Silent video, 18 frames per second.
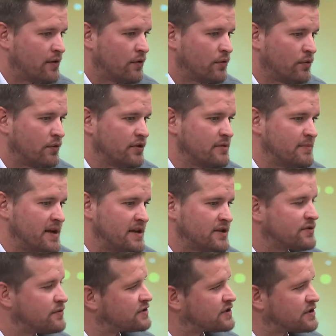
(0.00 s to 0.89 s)
all the
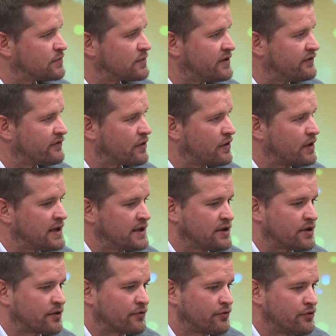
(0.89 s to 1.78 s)
mentors that we've got
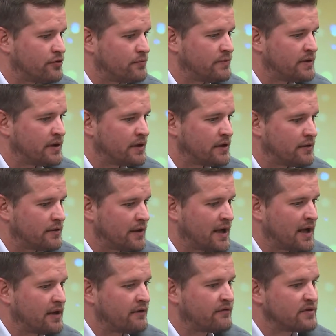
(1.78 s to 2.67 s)
in the group,
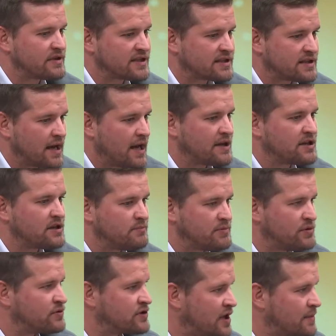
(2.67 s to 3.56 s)
have started,
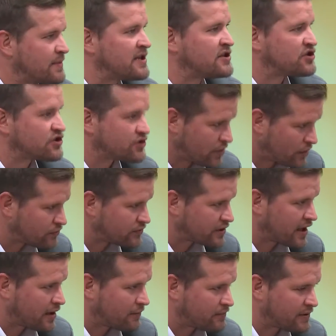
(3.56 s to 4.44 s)
built up and
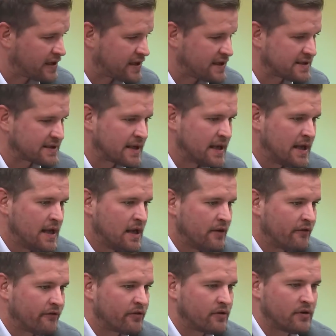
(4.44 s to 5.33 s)
sold companies
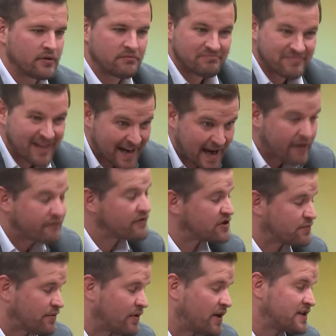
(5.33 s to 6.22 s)
for an
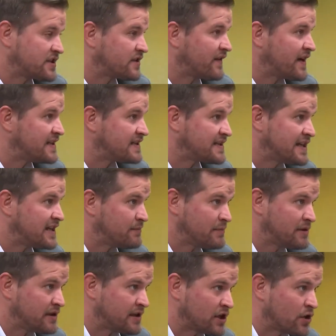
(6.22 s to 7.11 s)
average price of 18
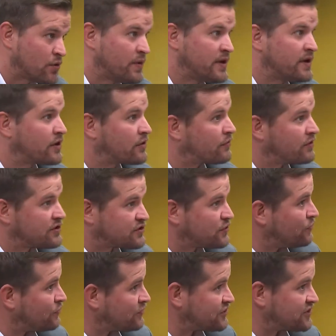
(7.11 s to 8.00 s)
million quid across
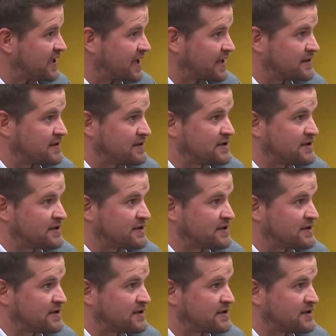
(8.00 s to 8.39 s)
all sectors.